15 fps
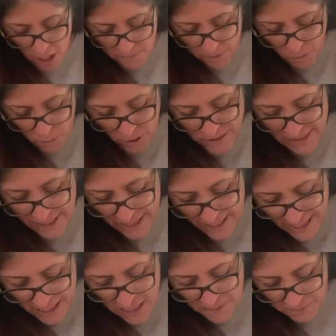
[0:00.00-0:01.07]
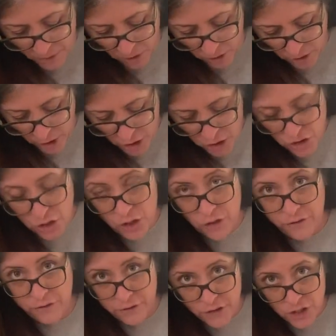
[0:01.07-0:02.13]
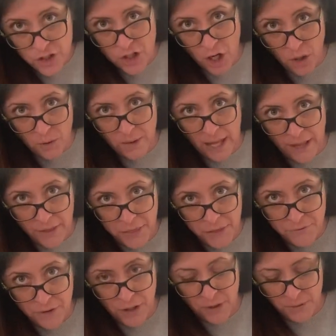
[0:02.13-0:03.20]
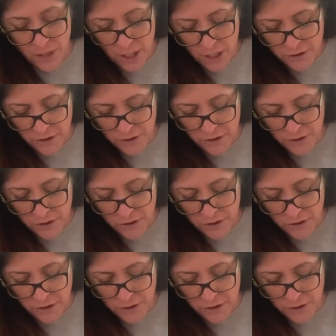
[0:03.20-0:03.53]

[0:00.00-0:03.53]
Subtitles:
but wasn't able to show that through